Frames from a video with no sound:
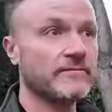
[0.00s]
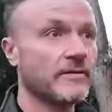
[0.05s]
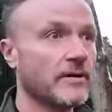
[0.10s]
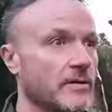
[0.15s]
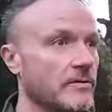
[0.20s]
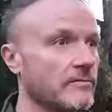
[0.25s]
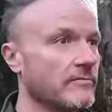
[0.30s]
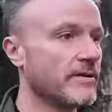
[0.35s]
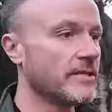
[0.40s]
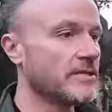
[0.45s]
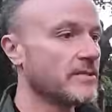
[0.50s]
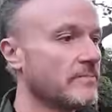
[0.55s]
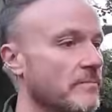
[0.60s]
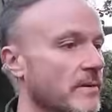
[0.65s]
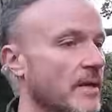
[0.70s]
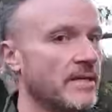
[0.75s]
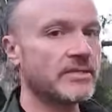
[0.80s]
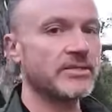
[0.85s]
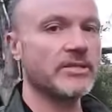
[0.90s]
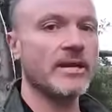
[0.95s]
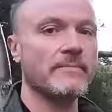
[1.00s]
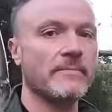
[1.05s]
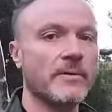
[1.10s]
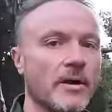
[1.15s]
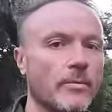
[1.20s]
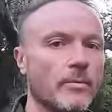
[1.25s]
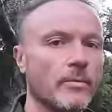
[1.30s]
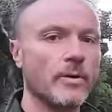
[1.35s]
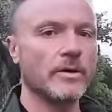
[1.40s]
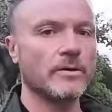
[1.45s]
final resting place yet, but
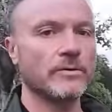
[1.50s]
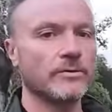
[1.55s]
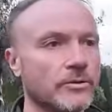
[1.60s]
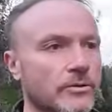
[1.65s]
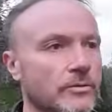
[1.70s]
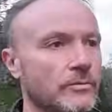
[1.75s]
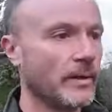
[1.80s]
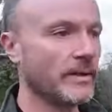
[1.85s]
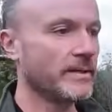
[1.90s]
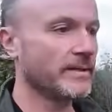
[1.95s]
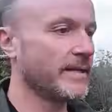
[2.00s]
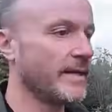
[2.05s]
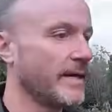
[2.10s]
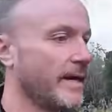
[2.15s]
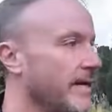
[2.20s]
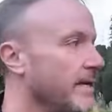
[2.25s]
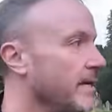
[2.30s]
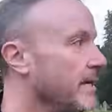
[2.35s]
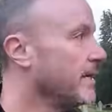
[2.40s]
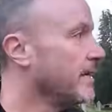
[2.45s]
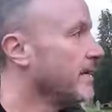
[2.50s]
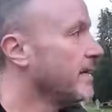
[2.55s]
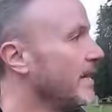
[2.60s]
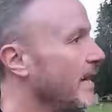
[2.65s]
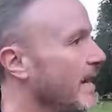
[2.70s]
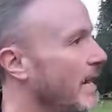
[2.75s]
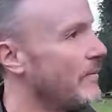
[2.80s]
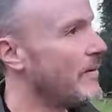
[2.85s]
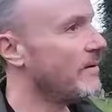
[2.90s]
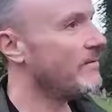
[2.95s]
I will do one day.
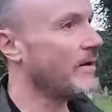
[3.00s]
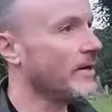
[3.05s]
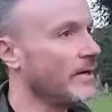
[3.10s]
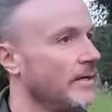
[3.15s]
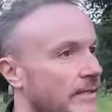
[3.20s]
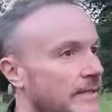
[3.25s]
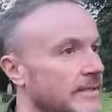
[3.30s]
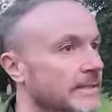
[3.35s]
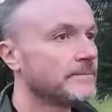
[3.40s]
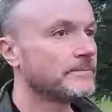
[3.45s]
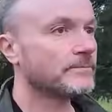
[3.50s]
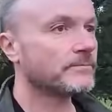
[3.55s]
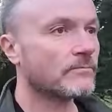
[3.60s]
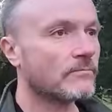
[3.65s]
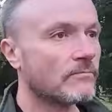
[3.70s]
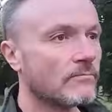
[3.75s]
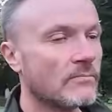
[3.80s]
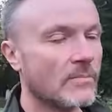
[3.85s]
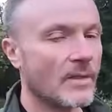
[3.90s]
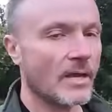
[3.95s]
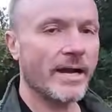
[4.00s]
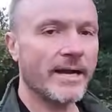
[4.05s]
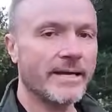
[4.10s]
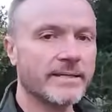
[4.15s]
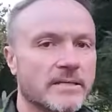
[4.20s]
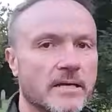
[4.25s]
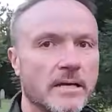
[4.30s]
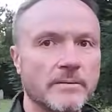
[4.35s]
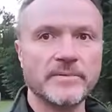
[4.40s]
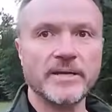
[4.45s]
However, I
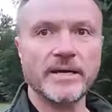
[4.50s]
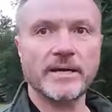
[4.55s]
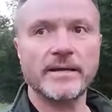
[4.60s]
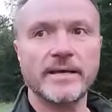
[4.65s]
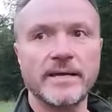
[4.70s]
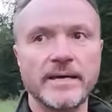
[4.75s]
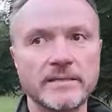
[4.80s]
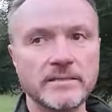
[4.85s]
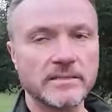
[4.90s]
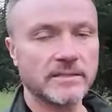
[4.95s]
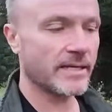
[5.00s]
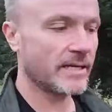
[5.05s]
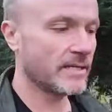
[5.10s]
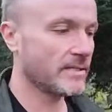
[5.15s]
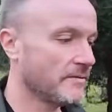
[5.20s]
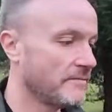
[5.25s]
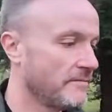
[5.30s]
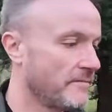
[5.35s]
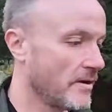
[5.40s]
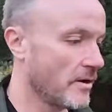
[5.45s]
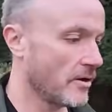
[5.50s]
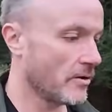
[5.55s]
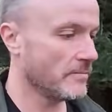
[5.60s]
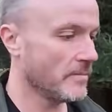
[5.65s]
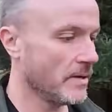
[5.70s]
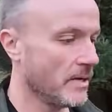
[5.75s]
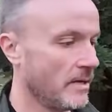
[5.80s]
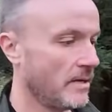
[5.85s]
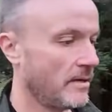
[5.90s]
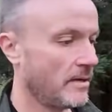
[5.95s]
had to come down here today to
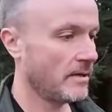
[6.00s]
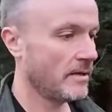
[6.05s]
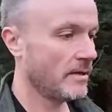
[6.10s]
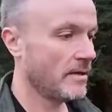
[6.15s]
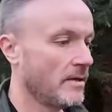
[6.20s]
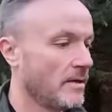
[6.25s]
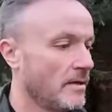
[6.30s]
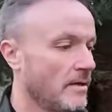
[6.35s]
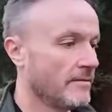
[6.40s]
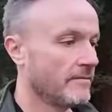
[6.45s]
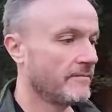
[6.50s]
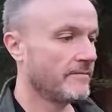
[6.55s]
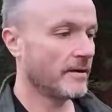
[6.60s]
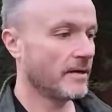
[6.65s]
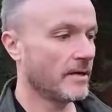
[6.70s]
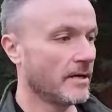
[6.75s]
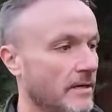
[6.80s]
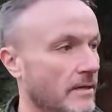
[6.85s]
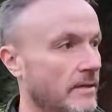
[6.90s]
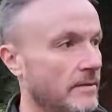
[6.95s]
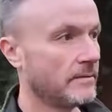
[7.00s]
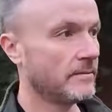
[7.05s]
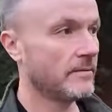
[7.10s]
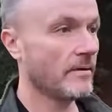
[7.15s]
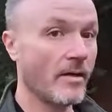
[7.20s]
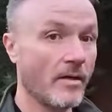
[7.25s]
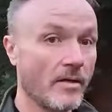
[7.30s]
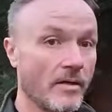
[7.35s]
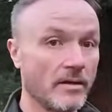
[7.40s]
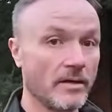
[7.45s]
film for
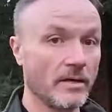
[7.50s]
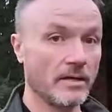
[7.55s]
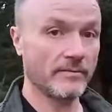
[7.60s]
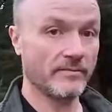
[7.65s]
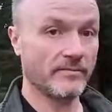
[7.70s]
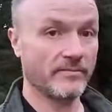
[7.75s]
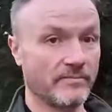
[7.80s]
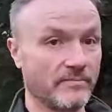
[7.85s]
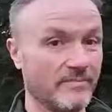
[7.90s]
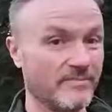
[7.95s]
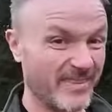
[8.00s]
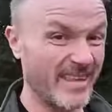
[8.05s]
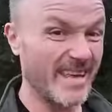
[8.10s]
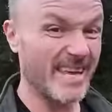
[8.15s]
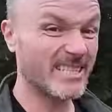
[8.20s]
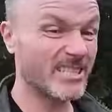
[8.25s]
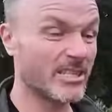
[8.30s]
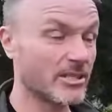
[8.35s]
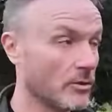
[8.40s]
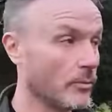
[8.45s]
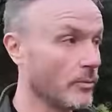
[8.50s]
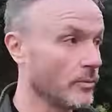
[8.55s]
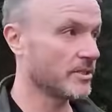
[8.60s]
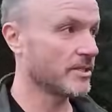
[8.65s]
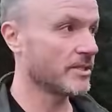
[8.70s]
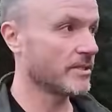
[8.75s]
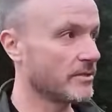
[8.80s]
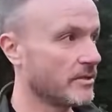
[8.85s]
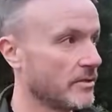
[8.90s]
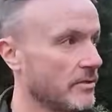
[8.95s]
this, because I
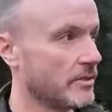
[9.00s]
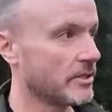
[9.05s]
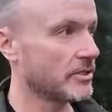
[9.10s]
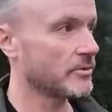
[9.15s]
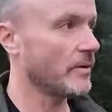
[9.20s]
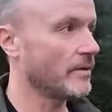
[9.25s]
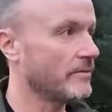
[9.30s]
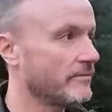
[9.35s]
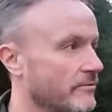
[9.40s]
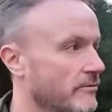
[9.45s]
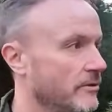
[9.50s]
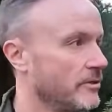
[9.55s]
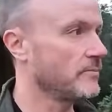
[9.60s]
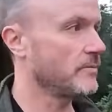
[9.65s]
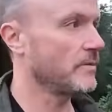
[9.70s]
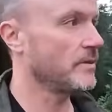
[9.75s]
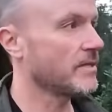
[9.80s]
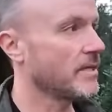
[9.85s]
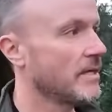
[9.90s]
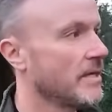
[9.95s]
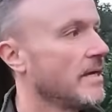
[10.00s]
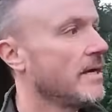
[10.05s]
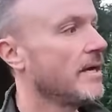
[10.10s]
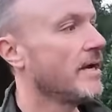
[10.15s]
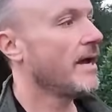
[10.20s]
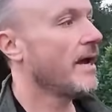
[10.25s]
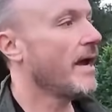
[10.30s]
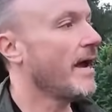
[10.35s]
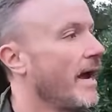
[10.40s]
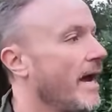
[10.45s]
wanted to do this one for Christmas,
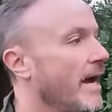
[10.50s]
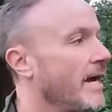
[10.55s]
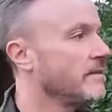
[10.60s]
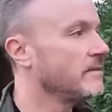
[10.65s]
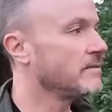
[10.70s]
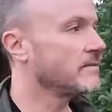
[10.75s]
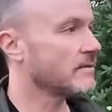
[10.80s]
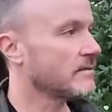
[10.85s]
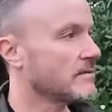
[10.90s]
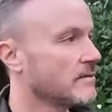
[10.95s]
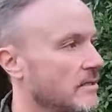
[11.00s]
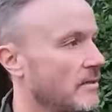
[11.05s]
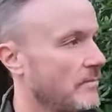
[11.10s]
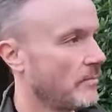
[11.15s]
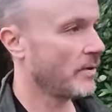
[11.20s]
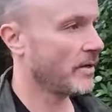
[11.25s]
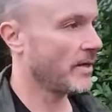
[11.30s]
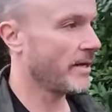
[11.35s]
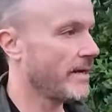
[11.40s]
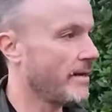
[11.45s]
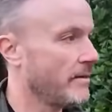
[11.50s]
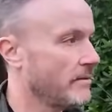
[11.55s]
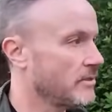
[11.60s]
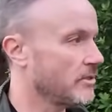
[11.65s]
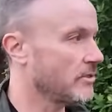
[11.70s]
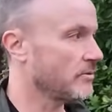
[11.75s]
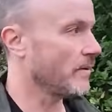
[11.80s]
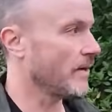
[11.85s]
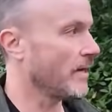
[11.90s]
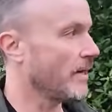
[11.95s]
and someone
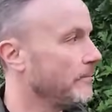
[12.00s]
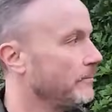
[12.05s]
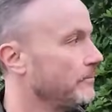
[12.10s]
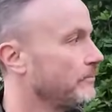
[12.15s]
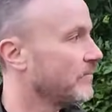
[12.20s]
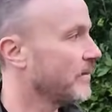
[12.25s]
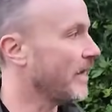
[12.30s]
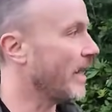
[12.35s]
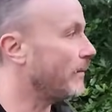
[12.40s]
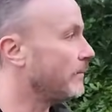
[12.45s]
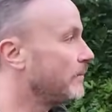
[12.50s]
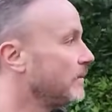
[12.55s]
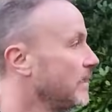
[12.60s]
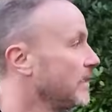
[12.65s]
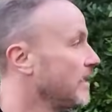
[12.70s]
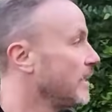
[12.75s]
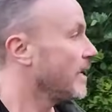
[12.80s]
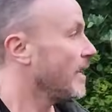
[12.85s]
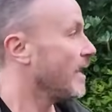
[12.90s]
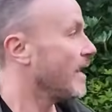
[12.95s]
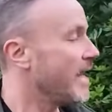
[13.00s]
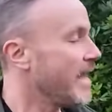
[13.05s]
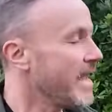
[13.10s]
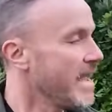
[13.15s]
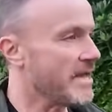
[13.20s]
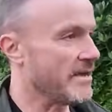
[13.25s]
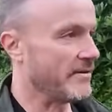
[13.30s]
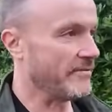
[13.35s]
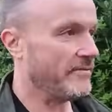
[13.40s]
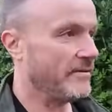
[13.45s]
else as well. Now,
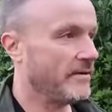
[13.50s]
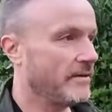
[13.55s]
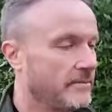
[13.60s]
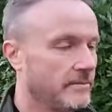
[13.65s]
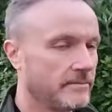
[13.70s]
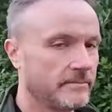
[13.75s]
if